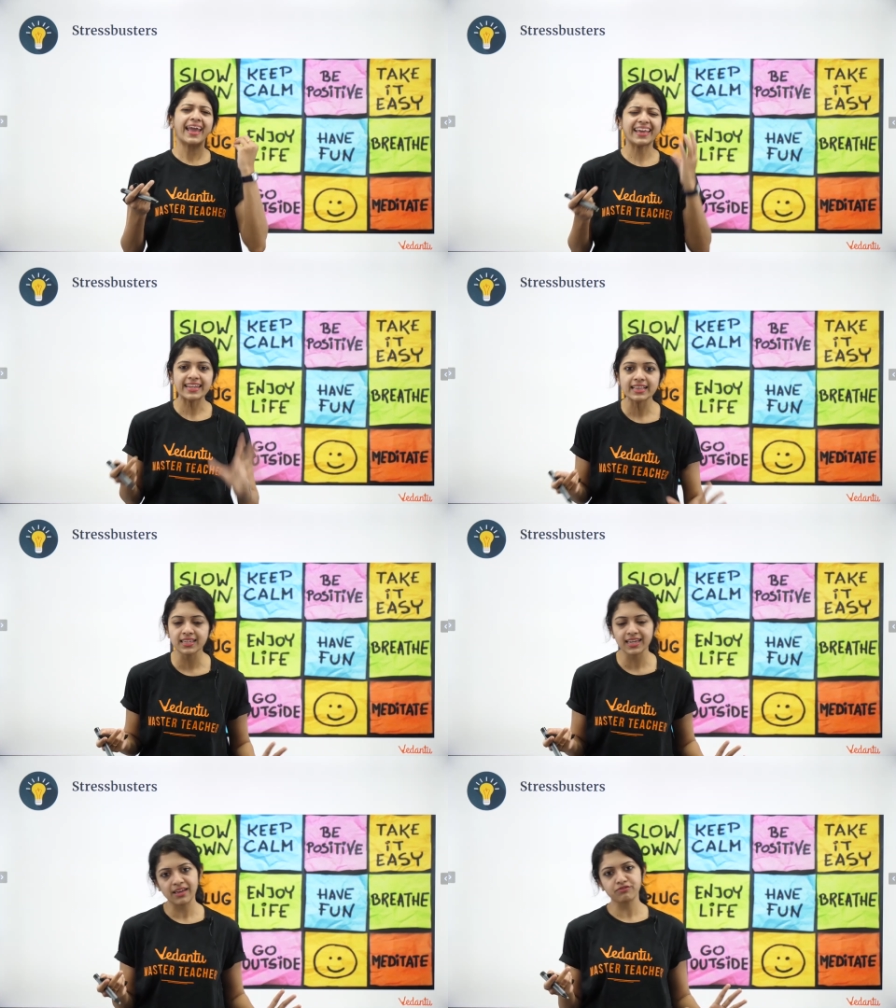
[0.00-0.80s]

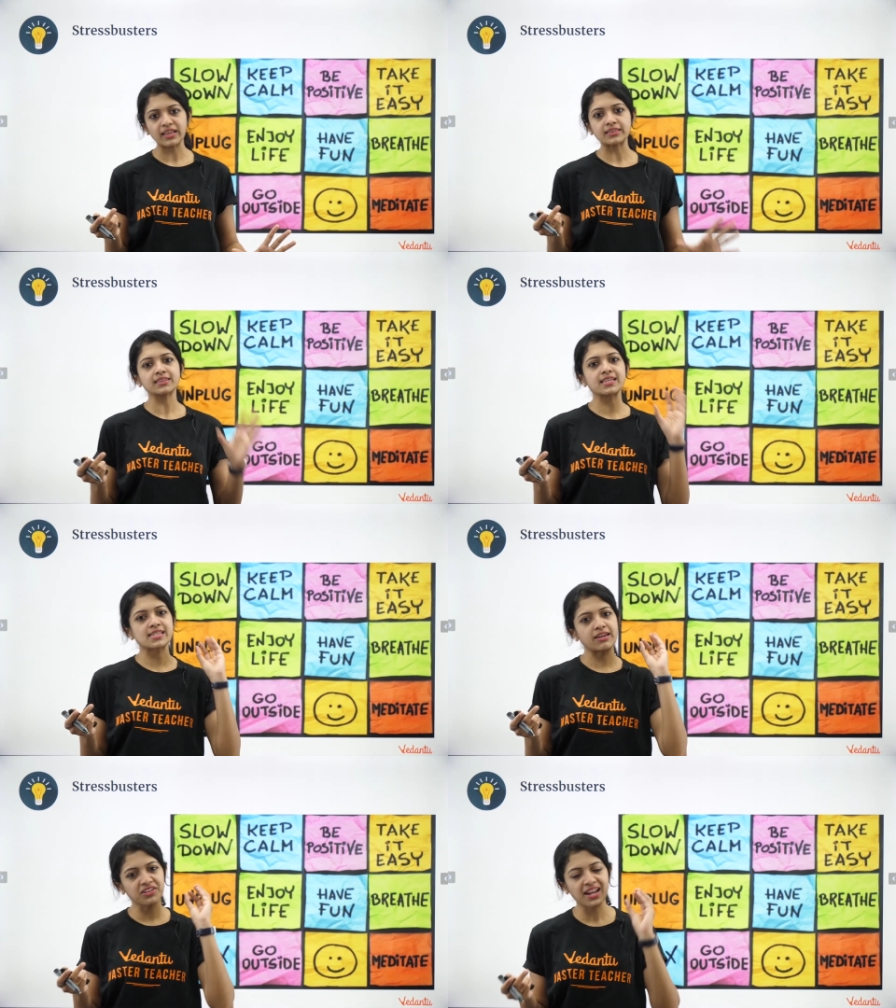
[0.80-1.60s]
anything and everything
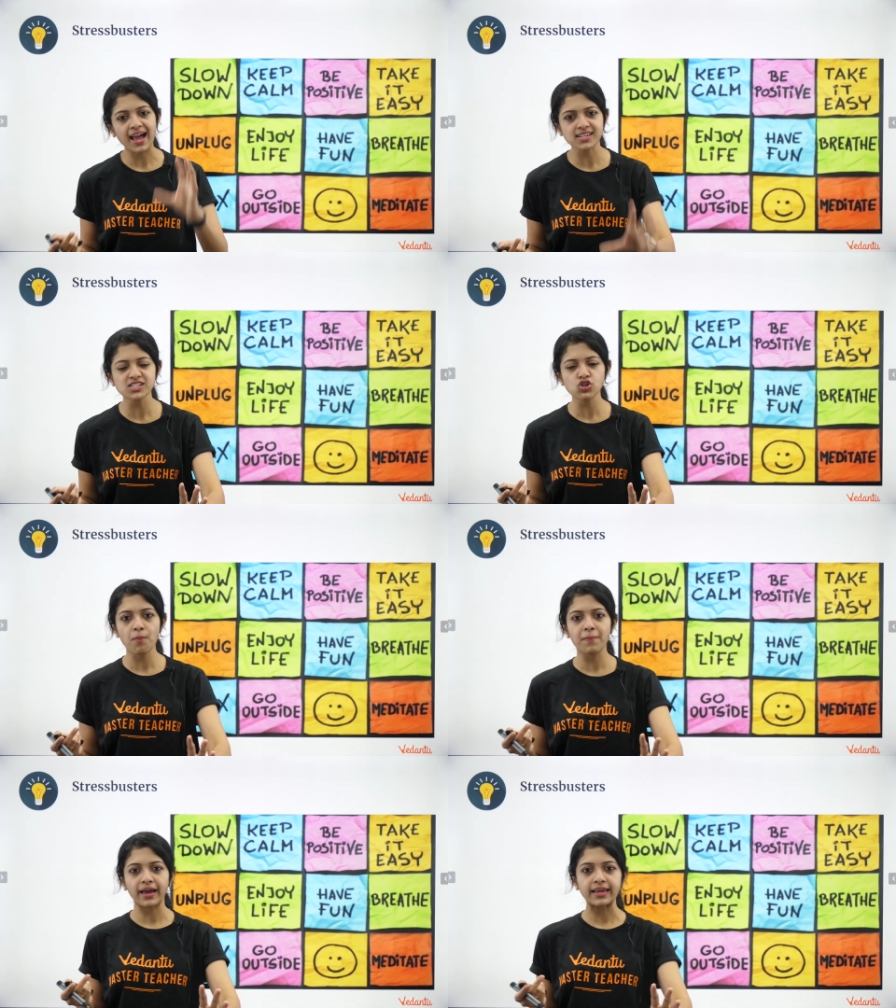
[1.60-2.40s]
that relaxes
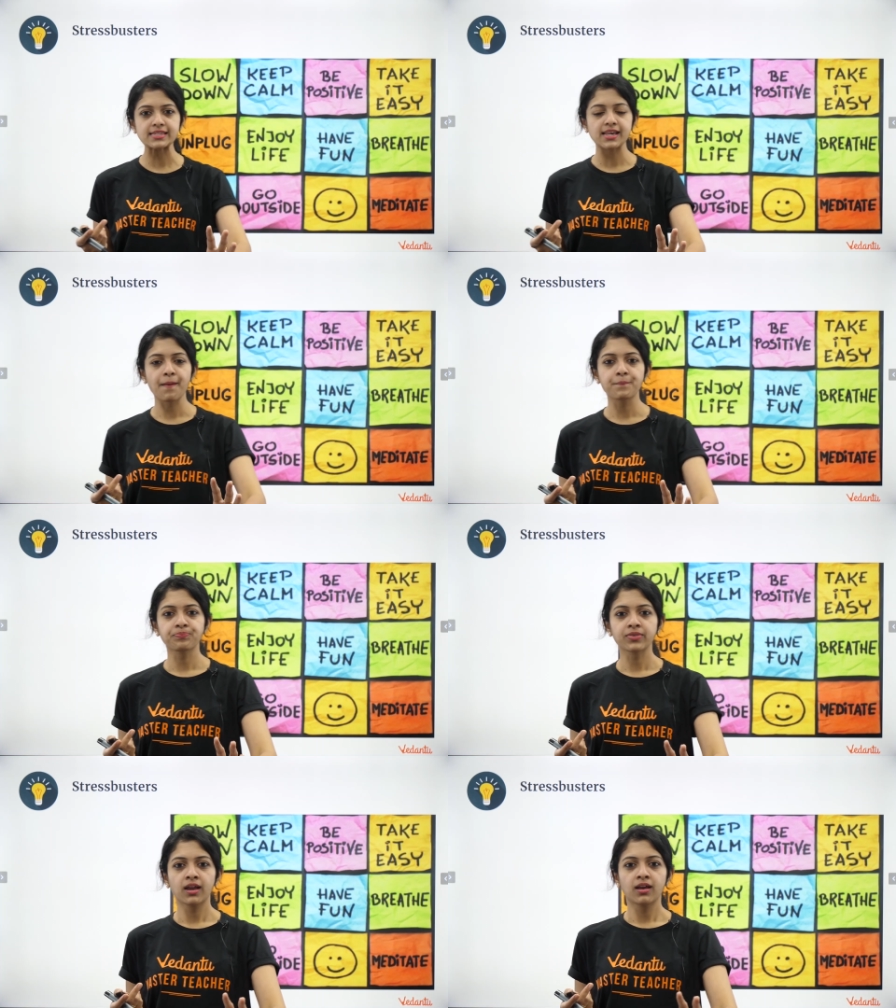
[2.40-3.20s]
your mind.
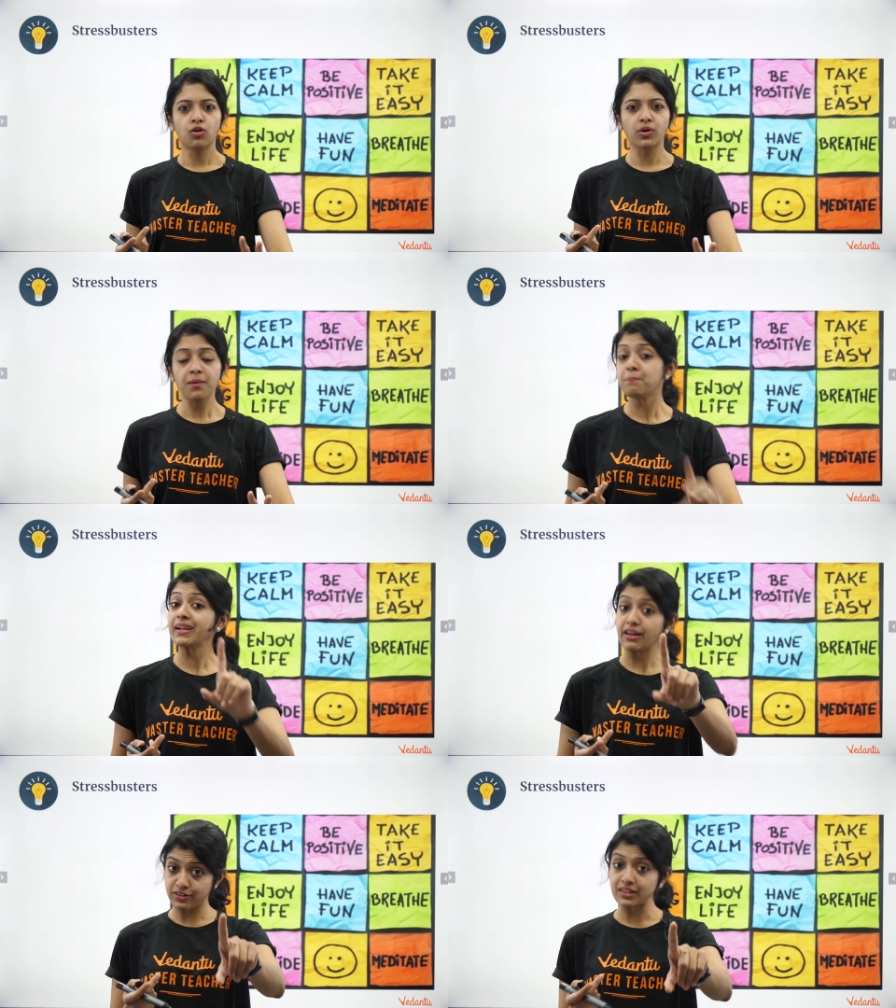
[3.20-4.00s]
Okay,
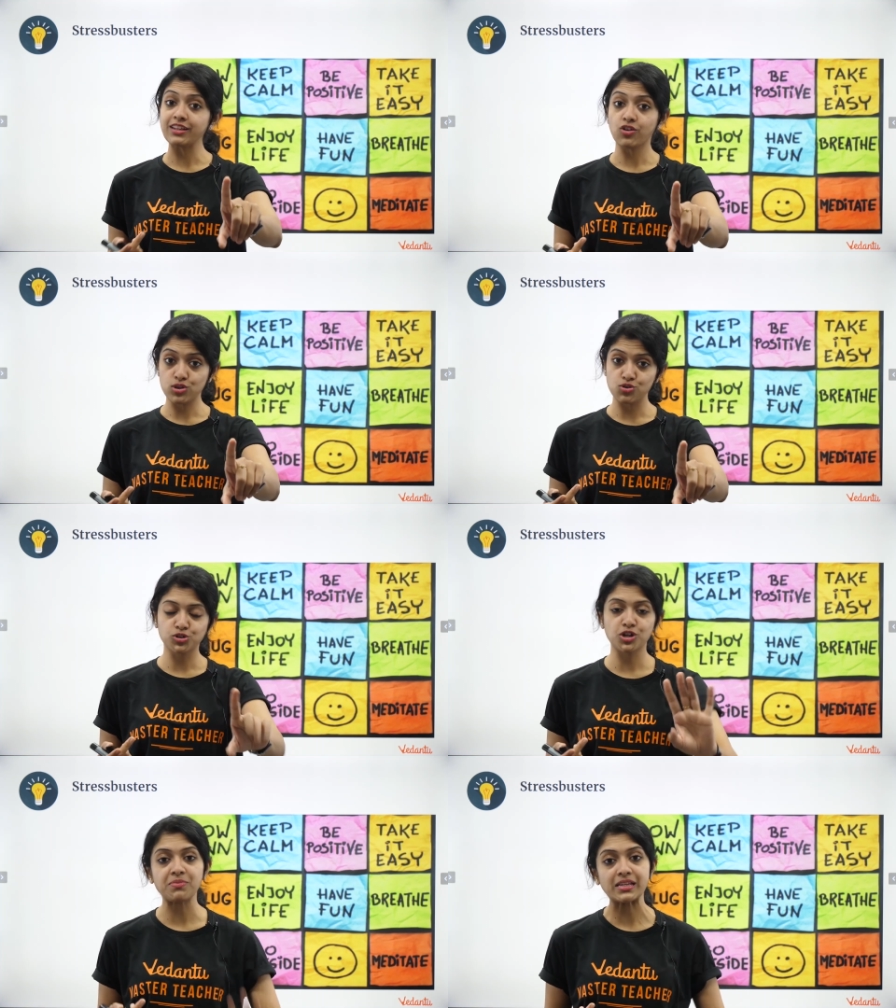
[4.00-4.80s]
but definitely not
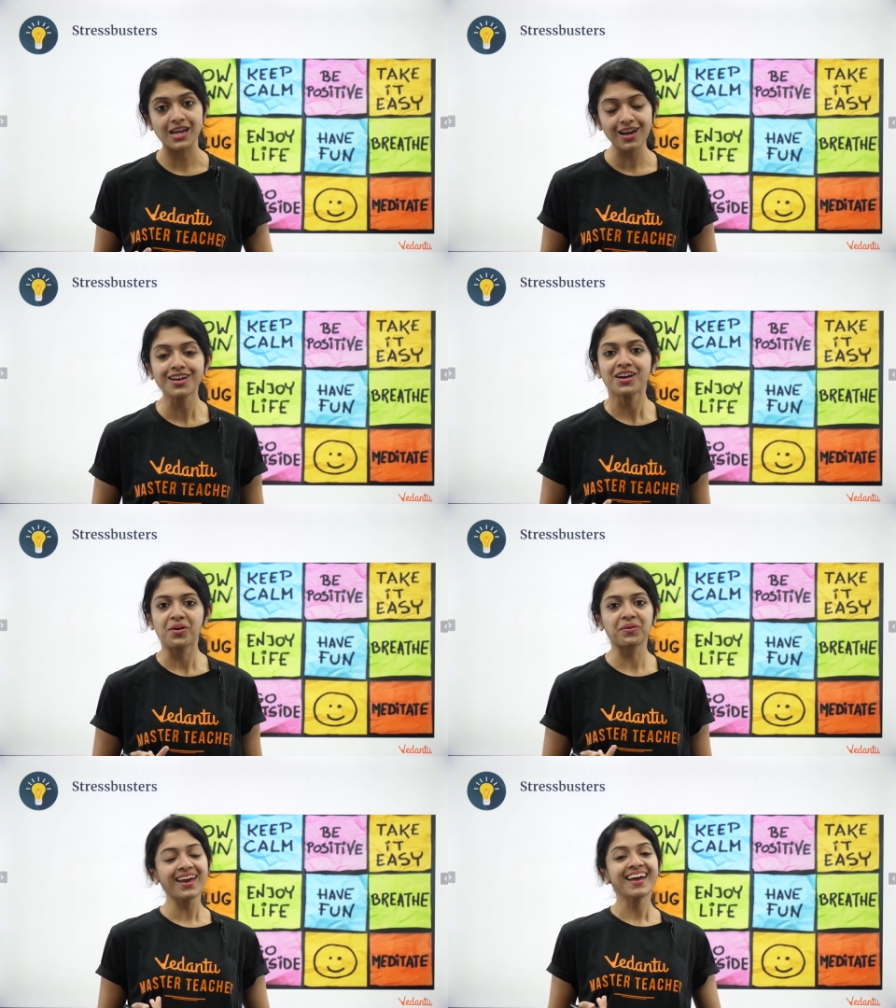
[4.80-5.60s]
social media.
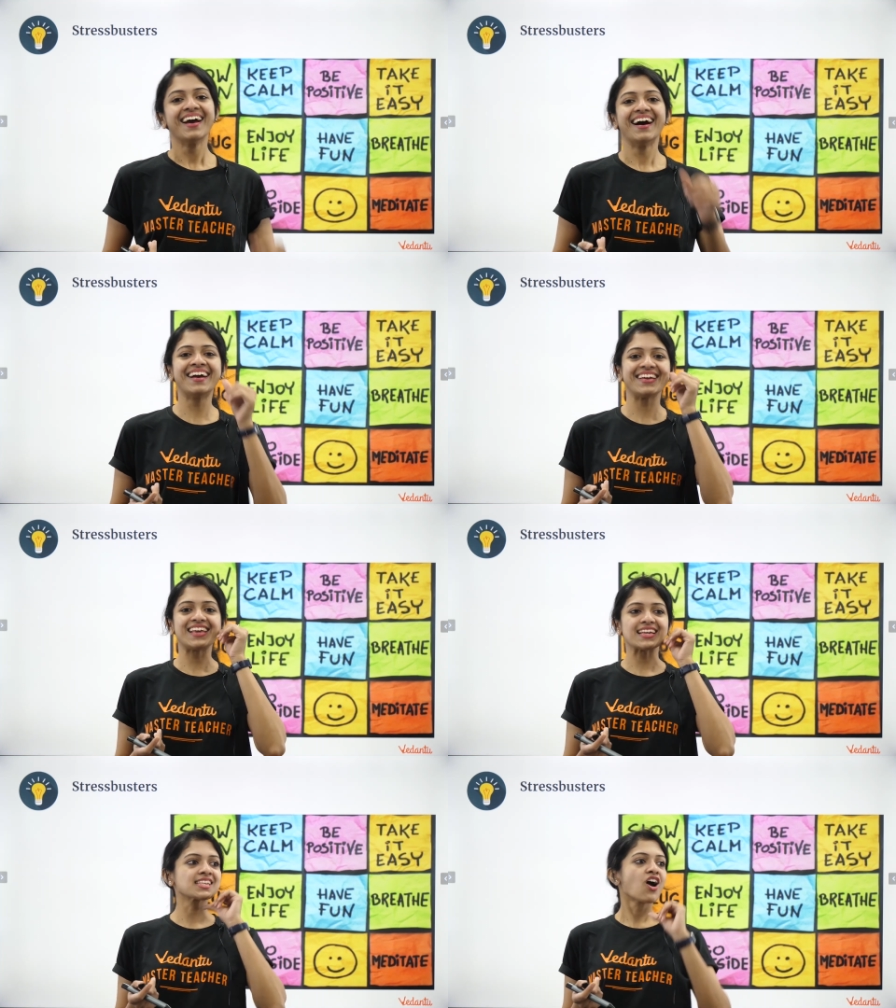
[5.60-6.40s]
Okay,
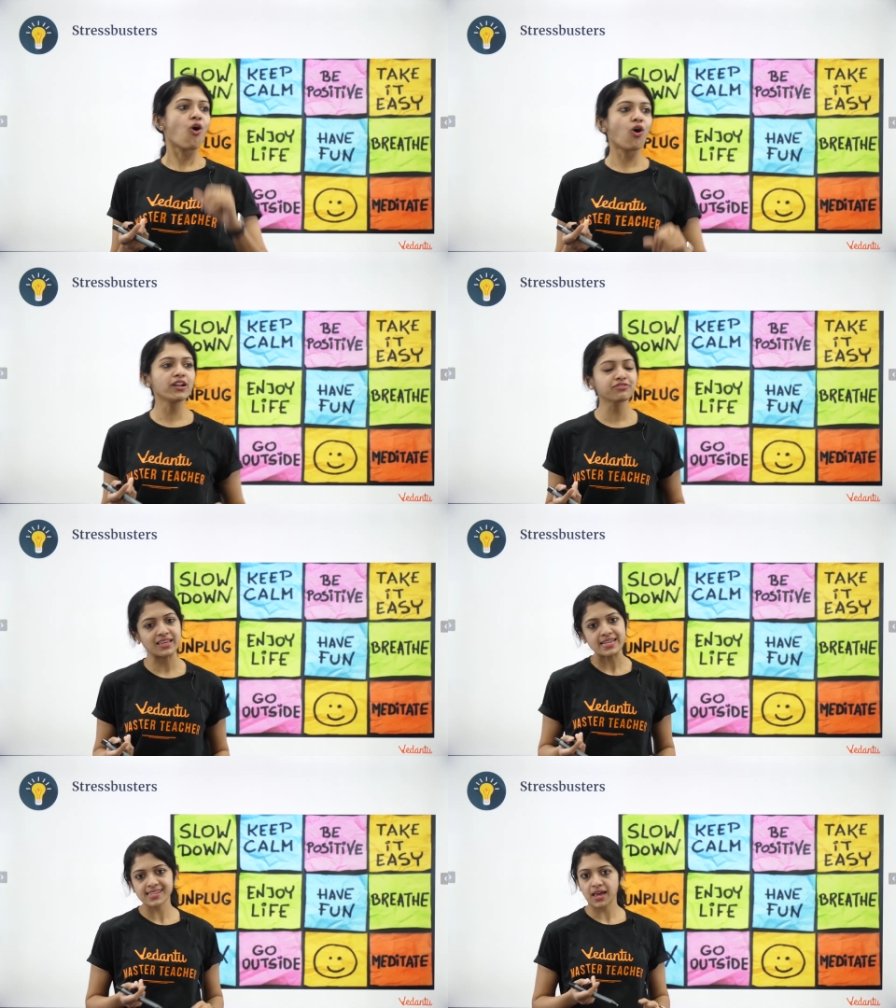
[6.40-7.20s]
yes, all of
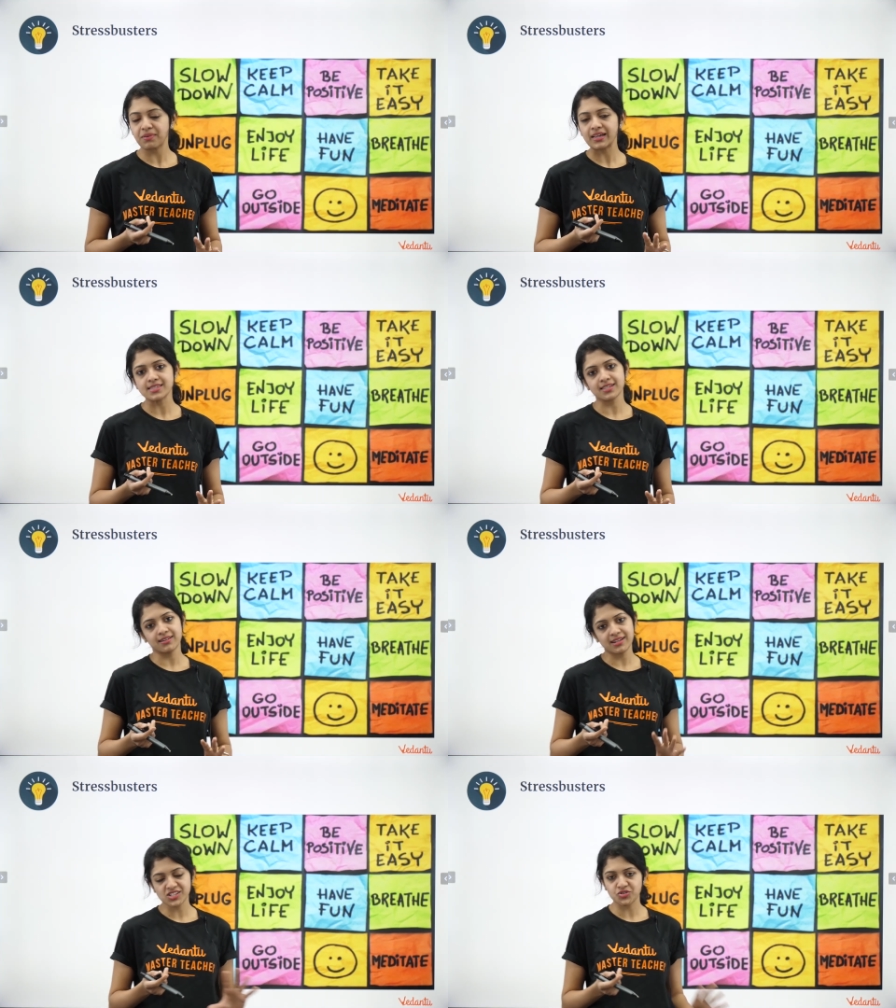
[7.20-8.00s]
these can be
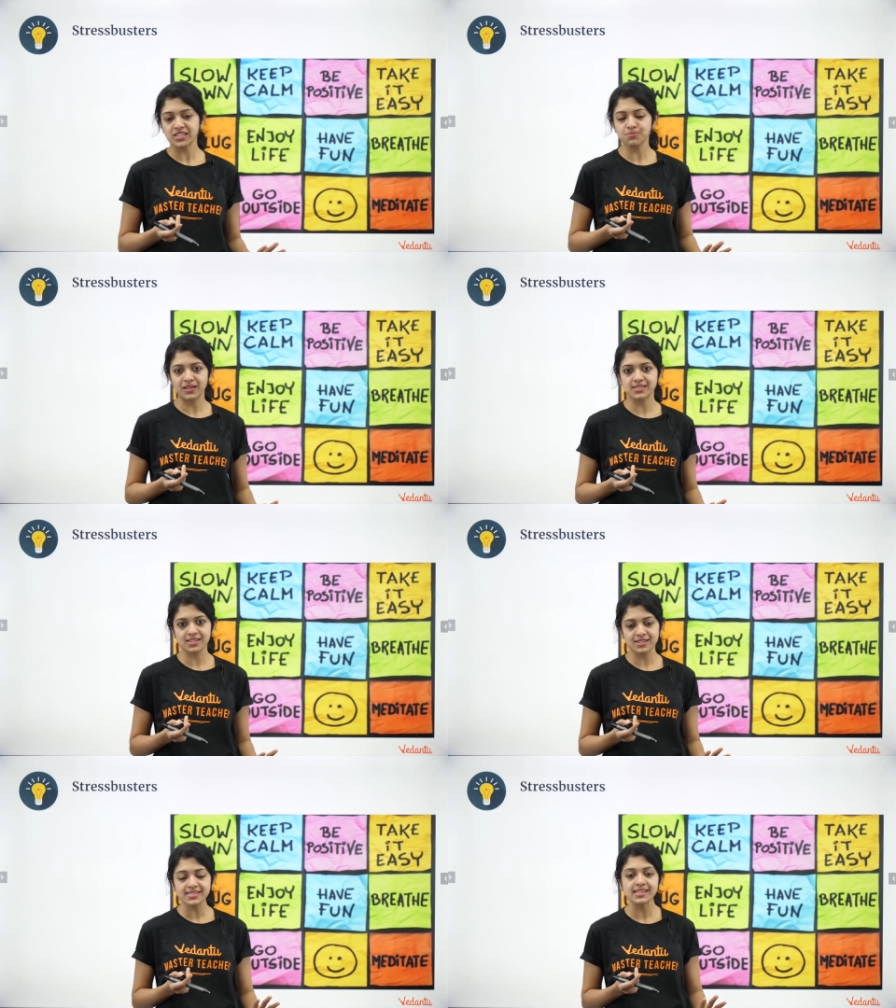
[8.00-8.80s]
considered as stress
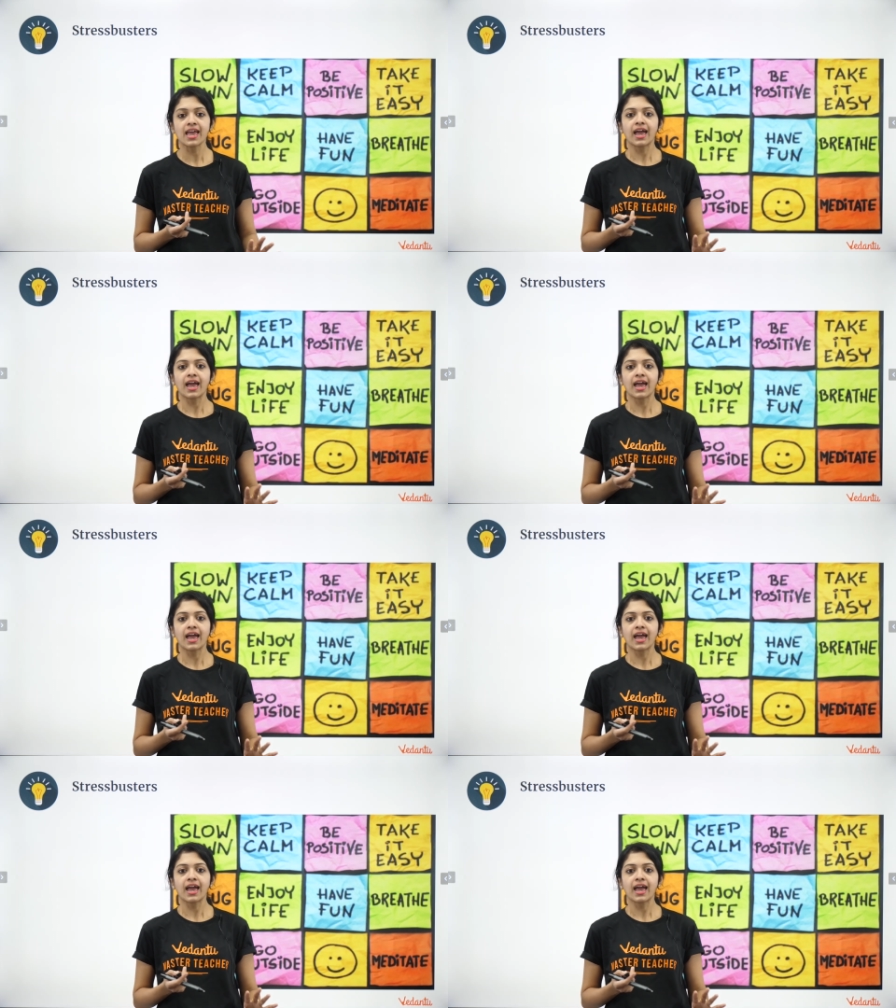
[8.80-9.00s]
busters.